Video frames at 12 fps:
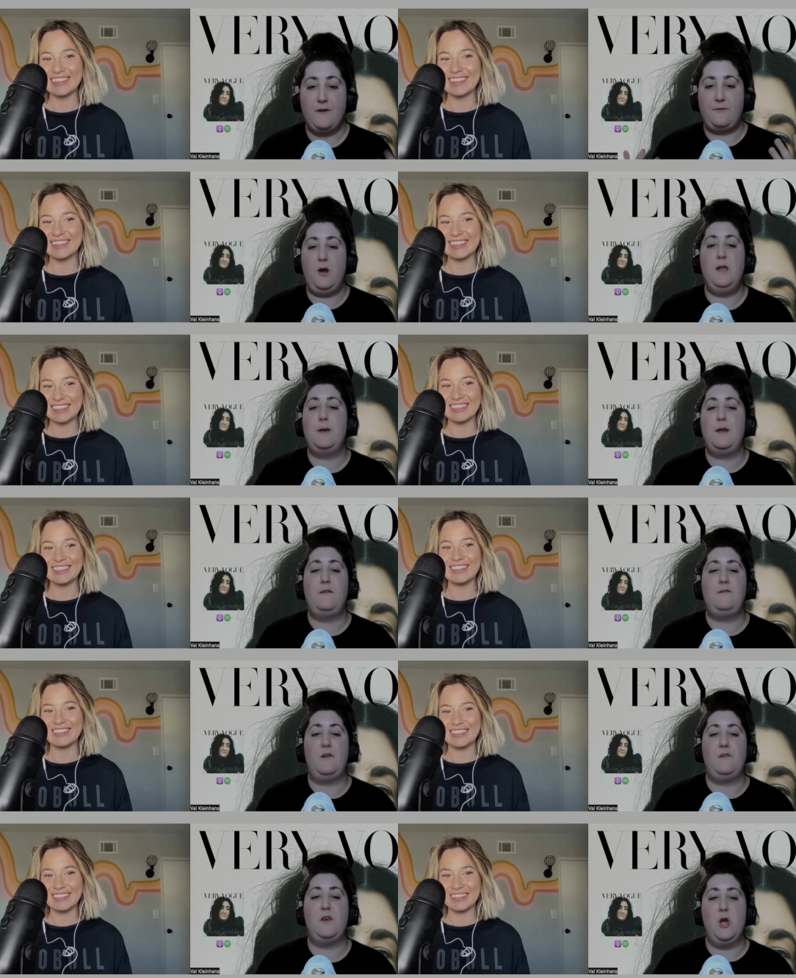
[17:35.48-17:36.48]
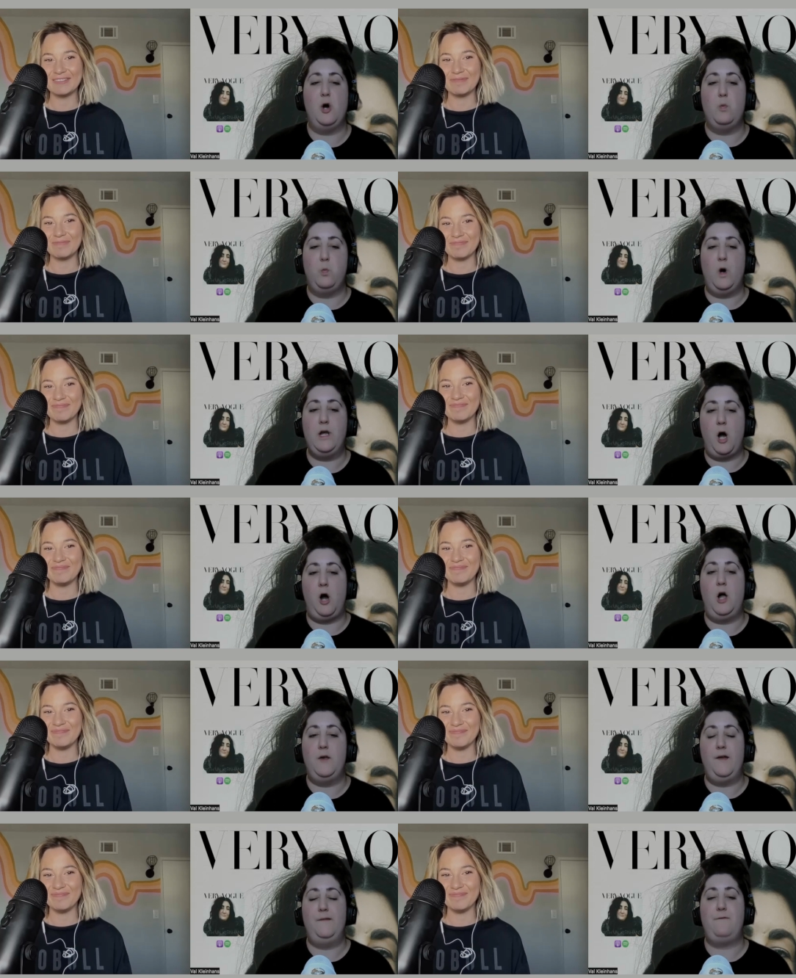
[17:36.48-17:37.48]
Speaker 1: For anybody that doesn't know what
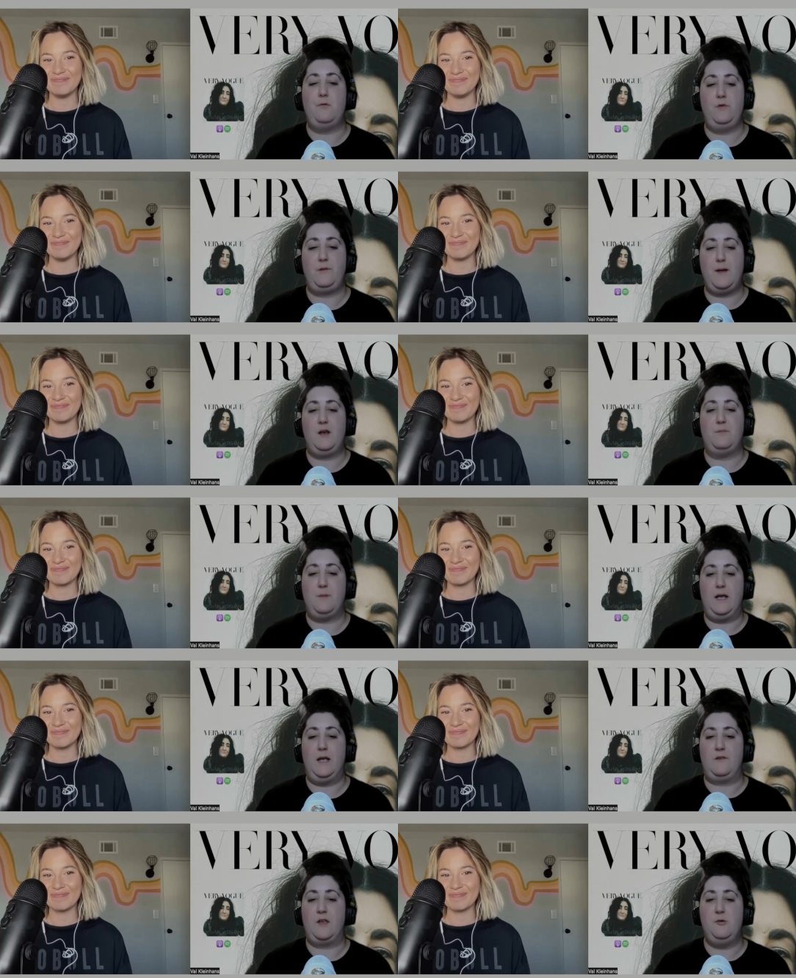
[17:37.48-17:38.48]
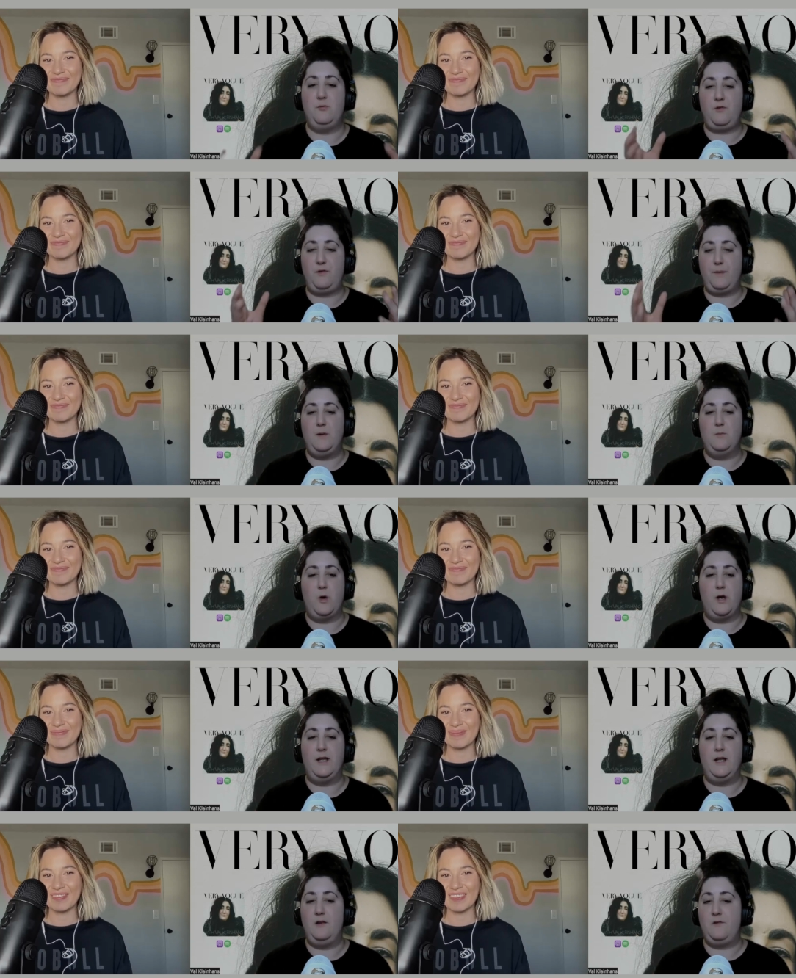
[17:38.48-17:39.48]
all influence management is, can you explain
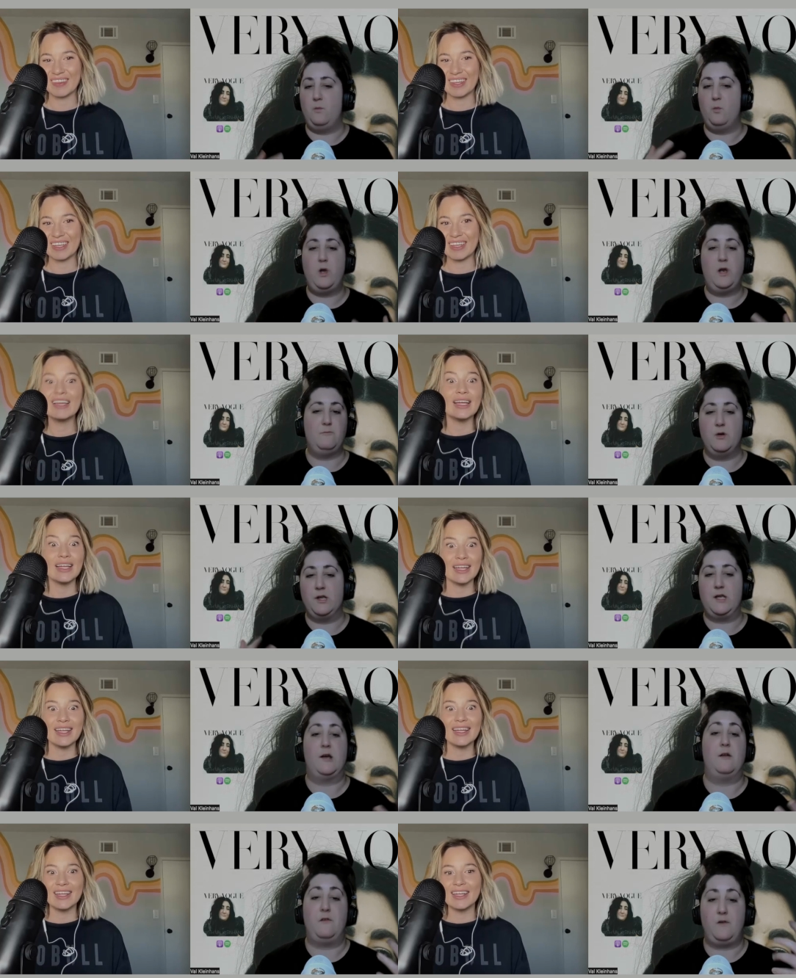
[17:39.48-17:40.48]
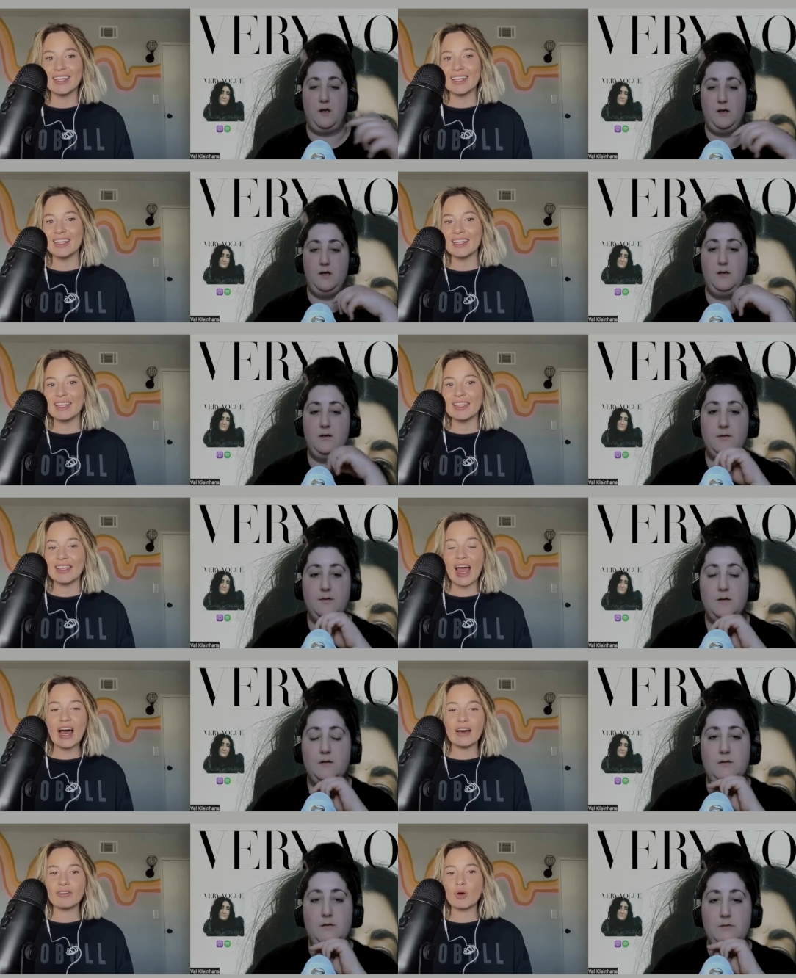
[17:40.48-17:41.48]
what it is and what it really does?
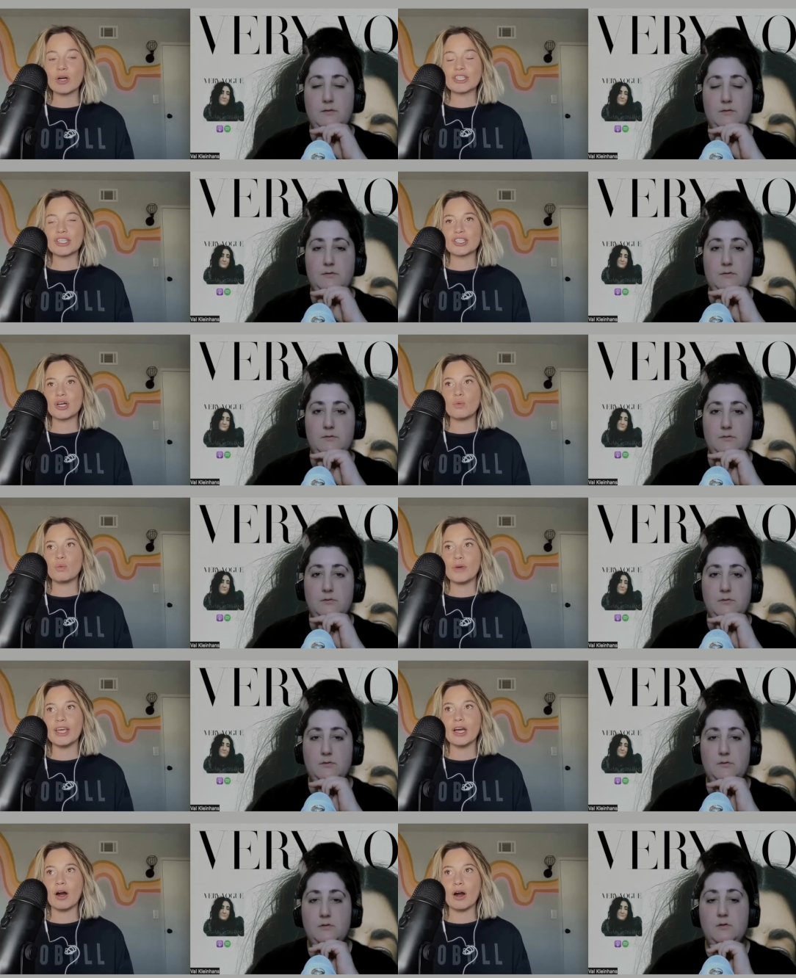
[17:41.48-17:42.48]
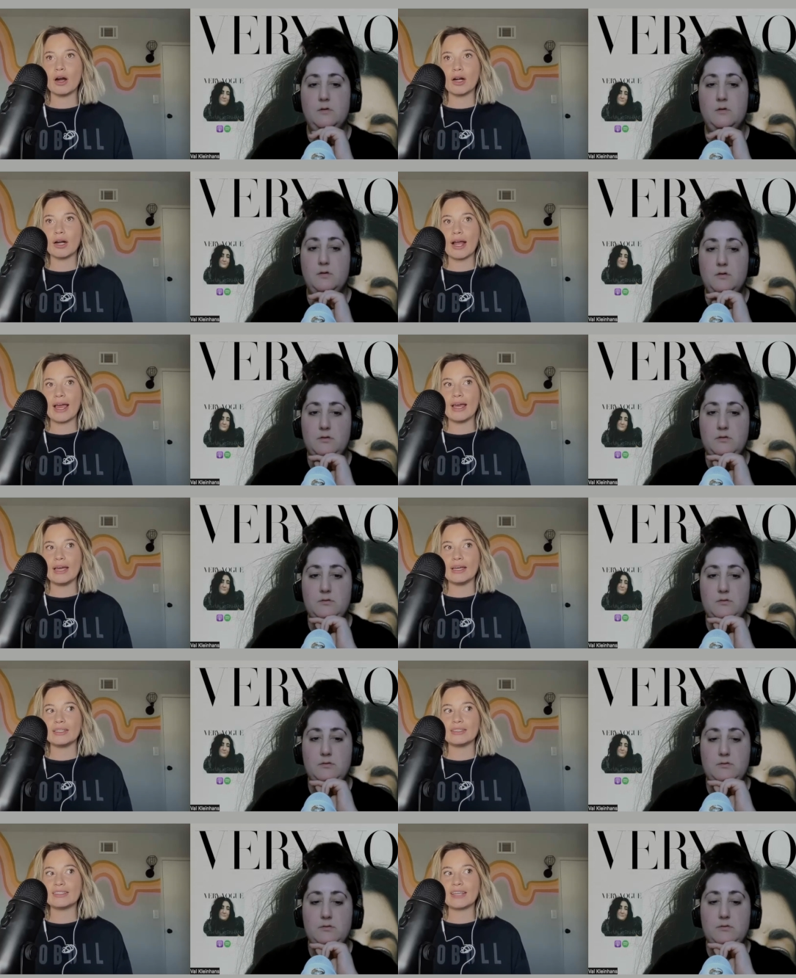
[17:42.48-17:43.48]
Speaker 2: Yeah, of course. So we are
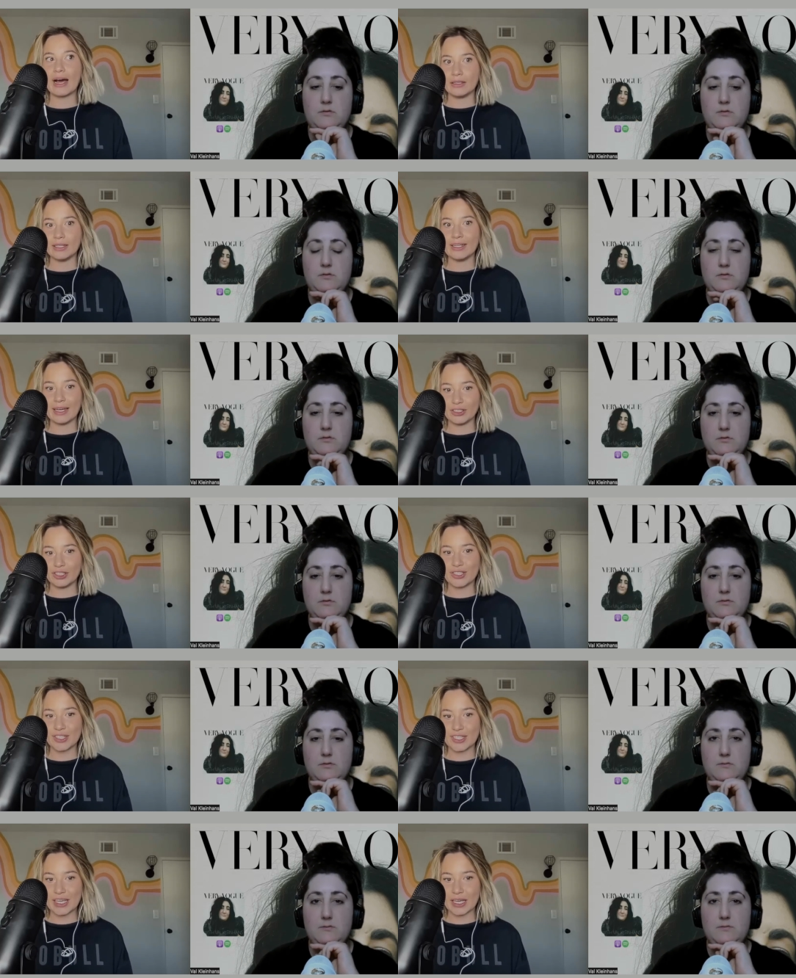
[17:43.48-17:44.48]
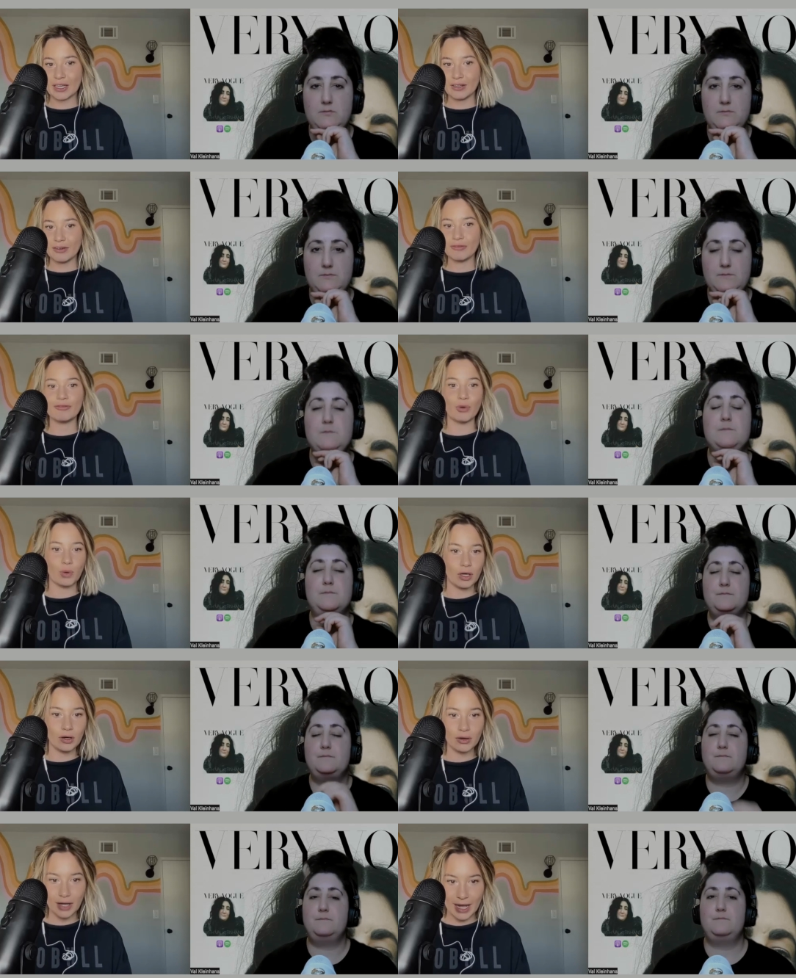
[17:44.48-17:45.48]
a talent agency
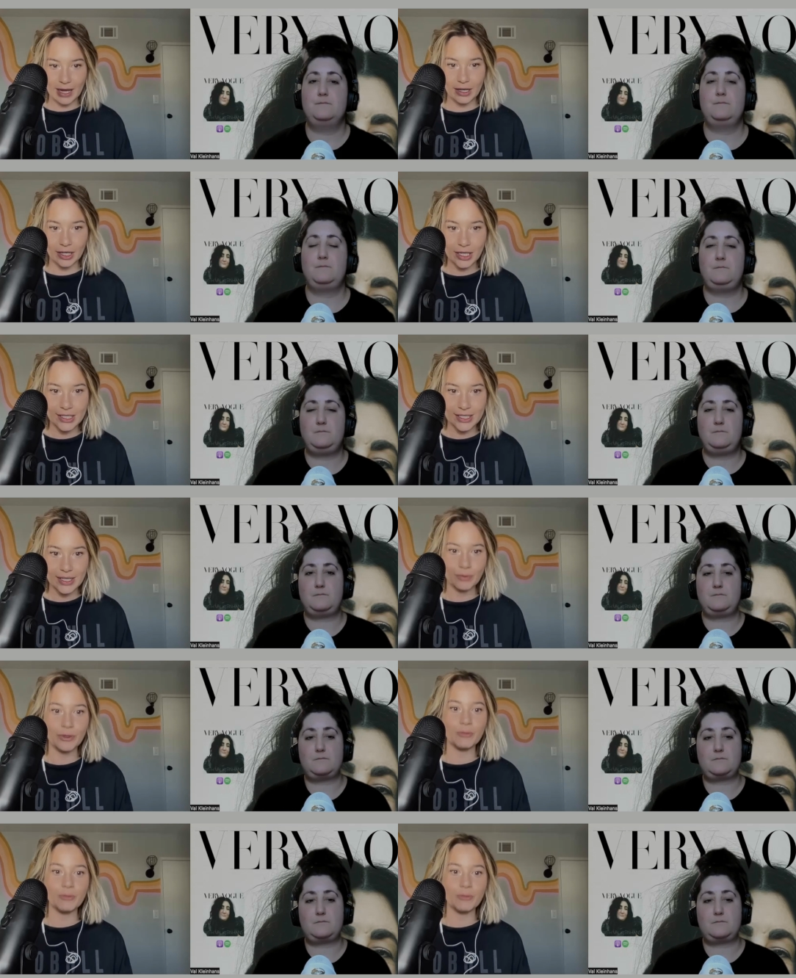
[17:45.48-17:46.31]
for creators. We